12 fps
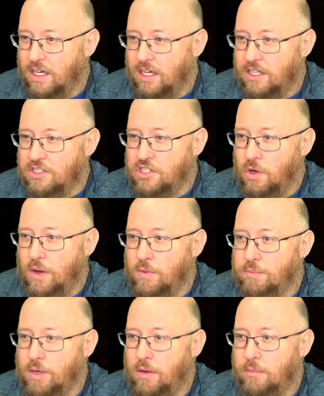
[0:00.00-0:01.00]
So I would
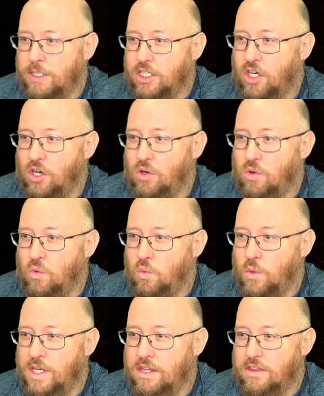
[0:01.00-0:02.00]
probably go
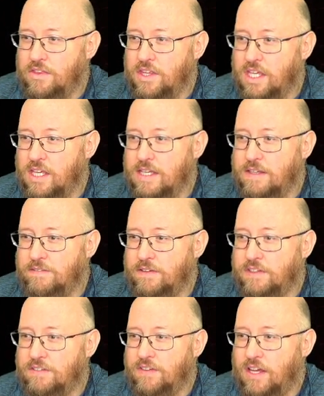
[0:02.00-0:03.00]
with the
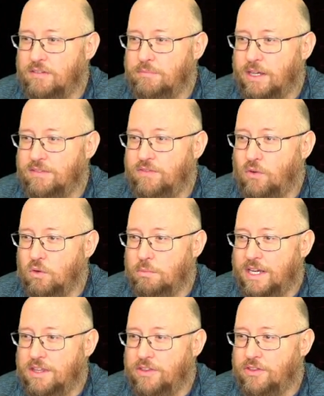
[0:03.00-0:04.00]
55 by 4
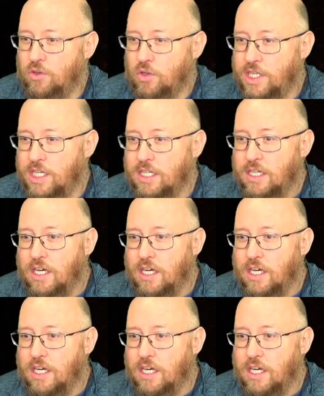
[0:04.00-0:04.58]
by 30,